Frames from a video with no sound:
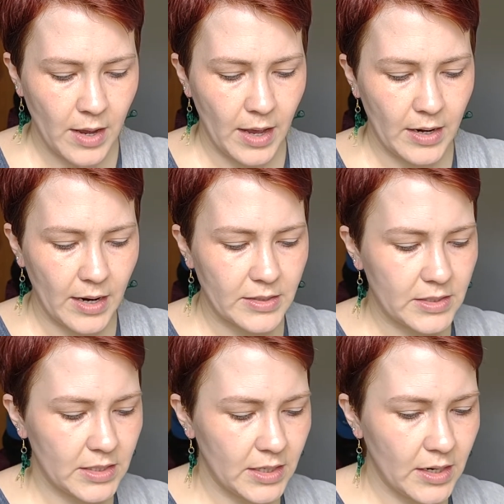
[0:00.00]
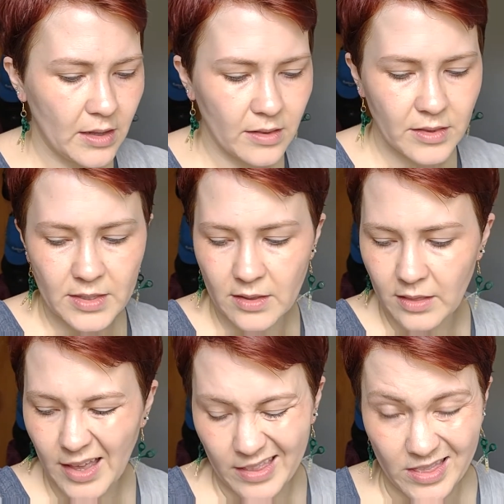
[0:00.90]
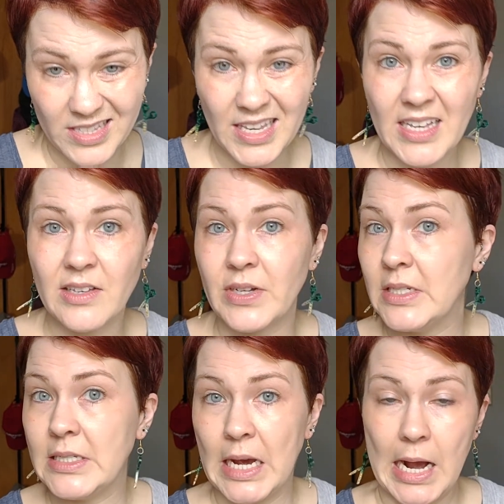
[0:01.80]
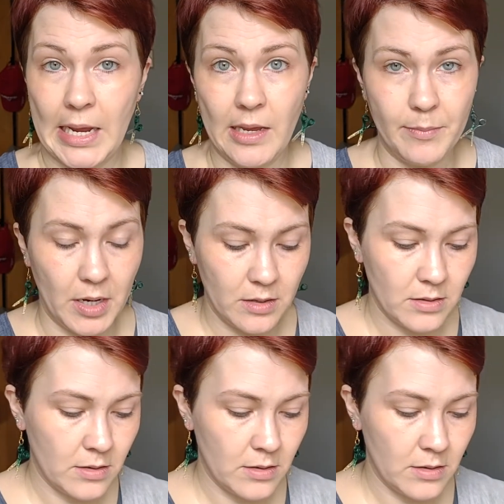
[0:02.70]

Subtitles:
And I did the size of a dime.